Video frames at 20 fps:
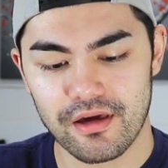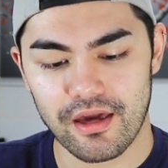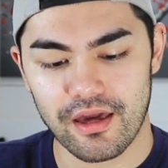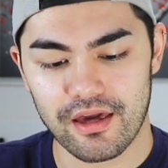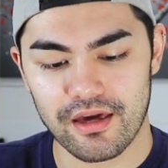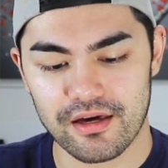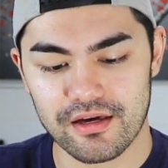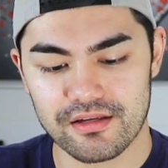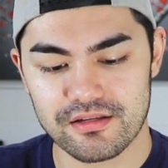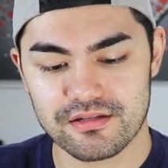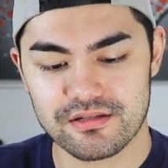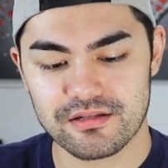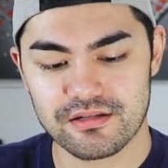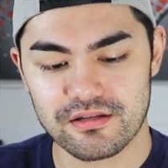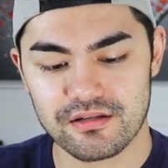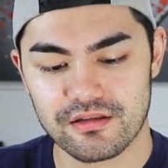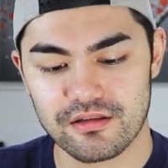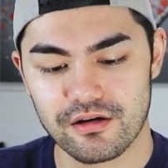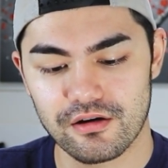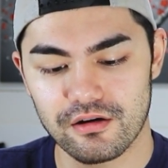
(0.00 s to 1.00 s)
And
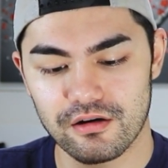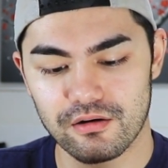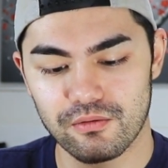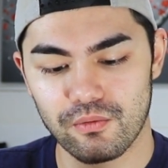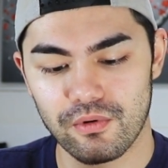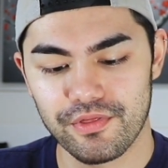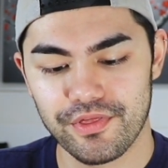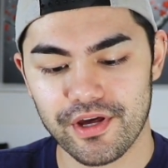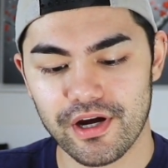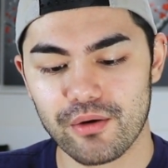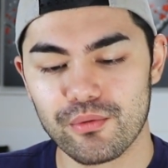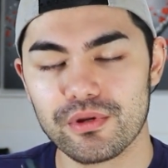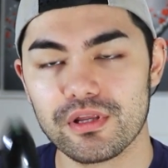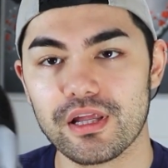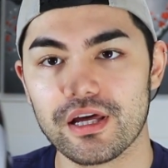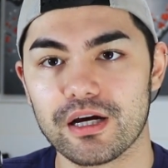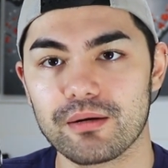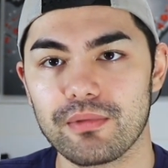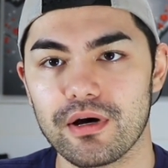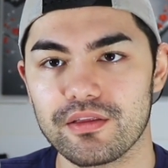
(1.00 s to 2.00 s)
the one thing I really
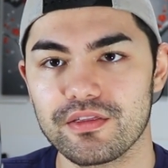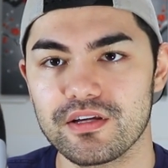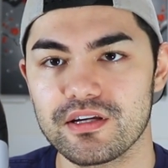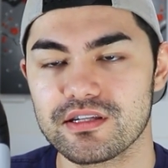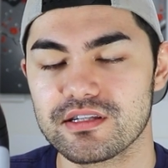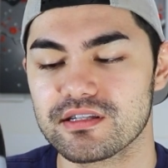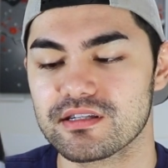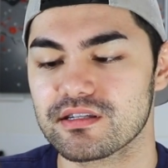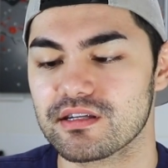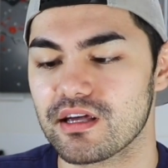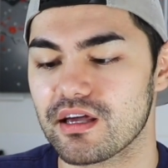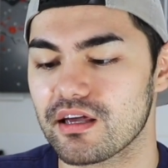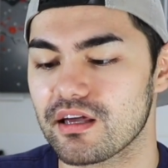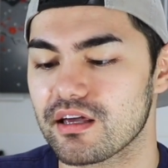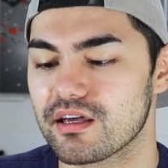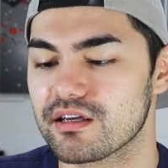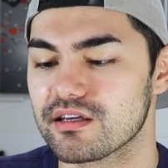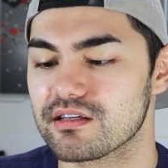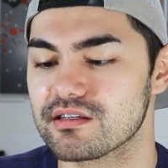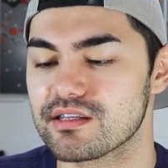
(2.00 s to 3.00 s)
like about this
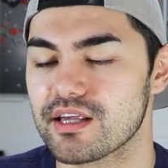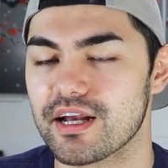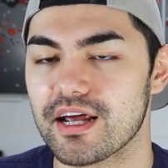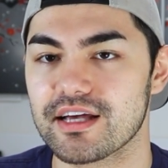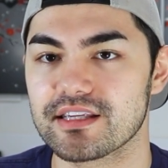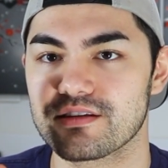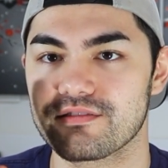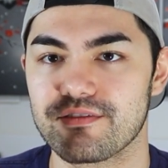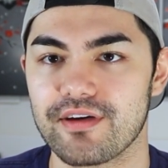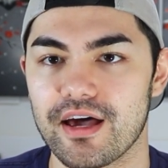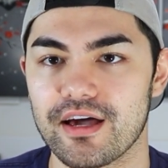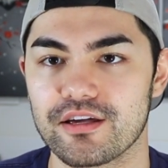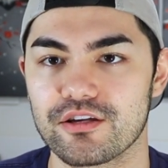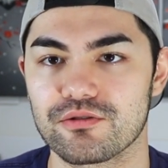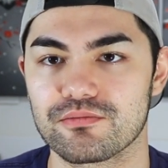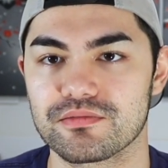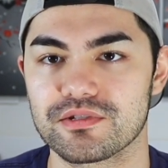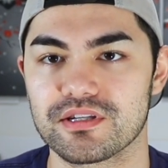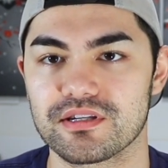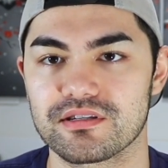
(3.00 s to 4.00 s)
is that it has a
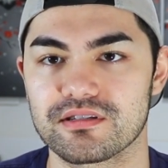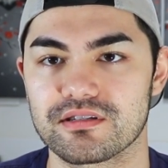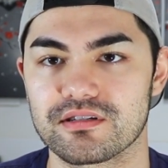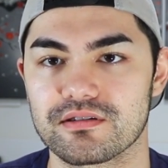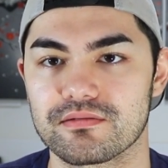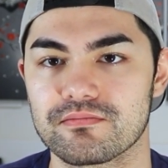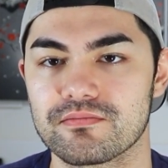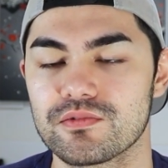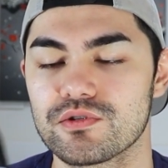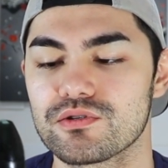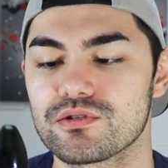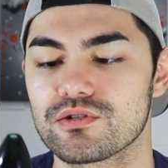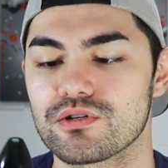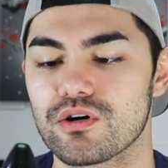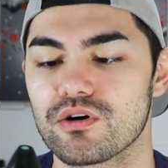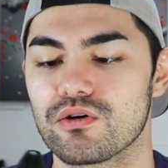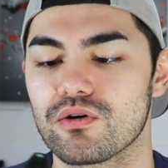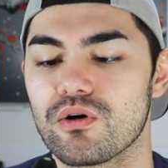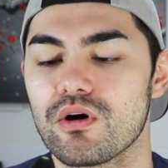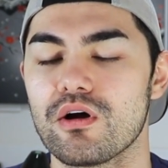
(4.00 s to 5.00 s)
vacuum system.
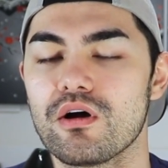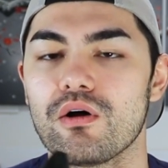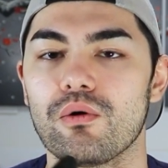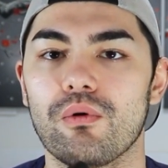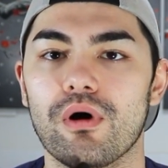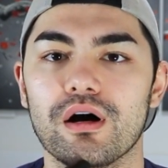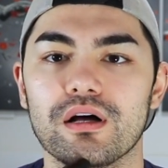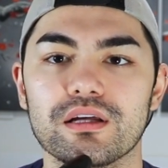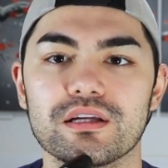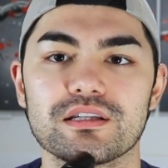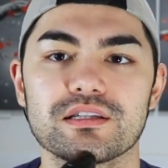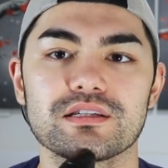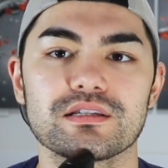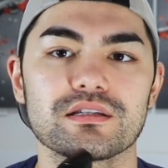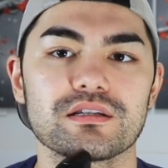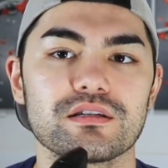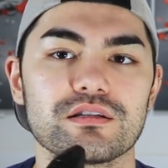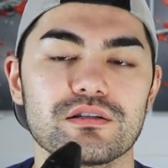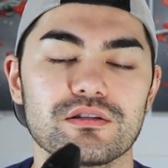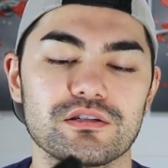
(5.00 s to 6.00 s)
So while
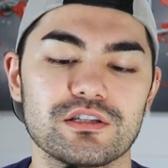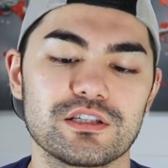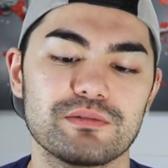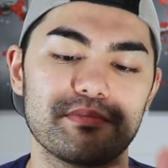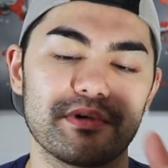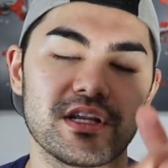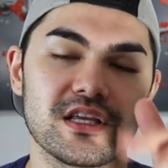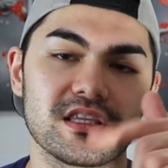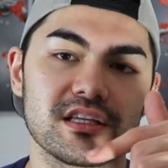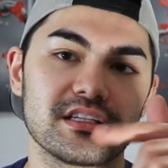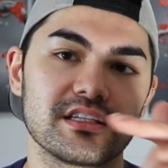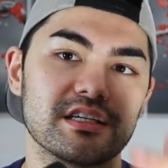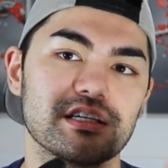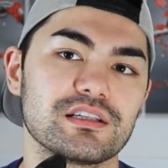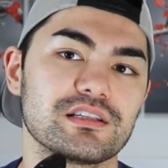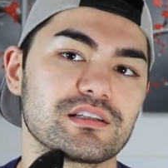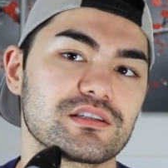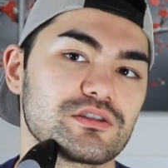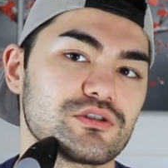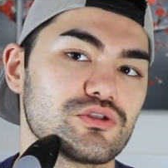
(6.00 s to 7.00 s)
it's spinning the
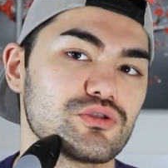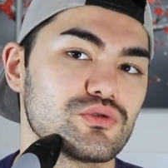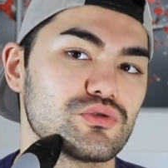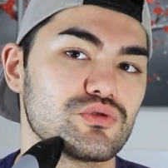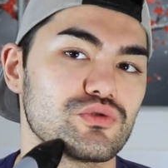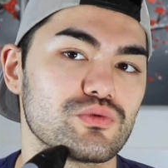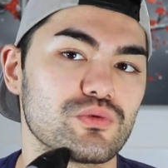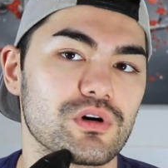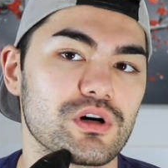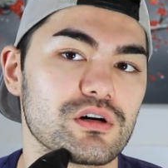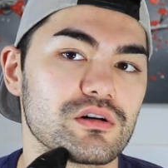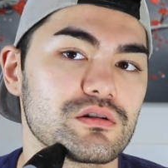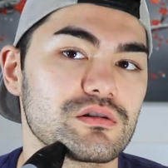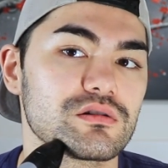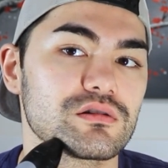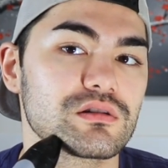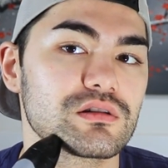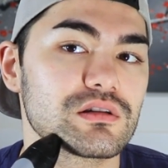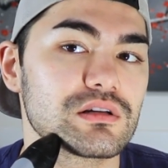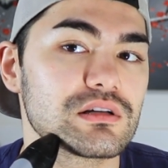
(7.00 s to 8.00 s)
disc to
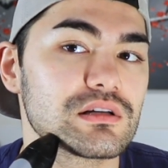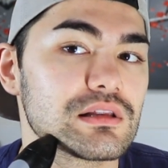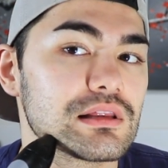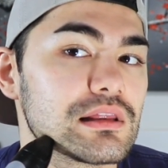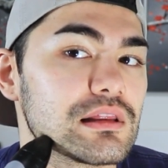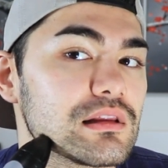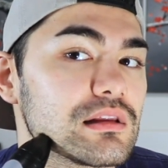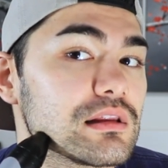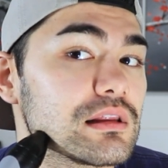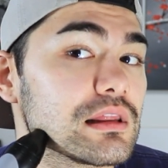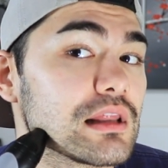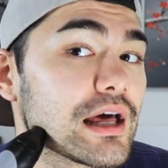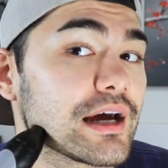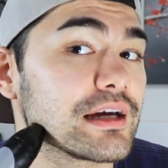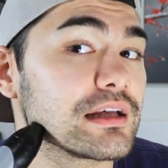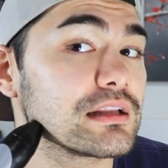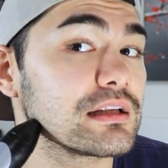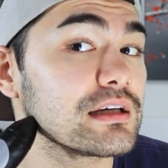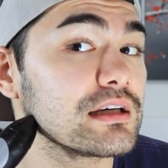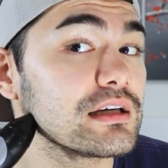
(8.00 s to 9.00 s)

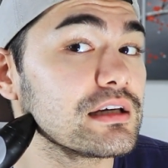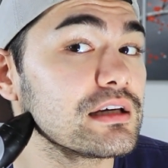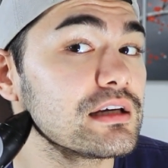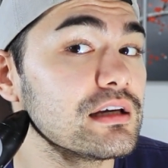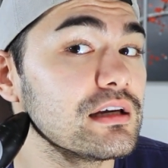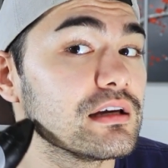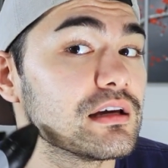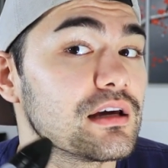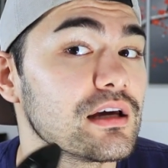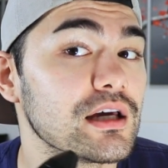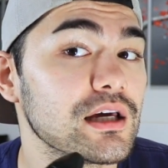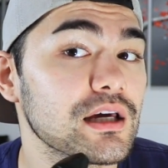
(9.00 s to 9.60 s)
lightly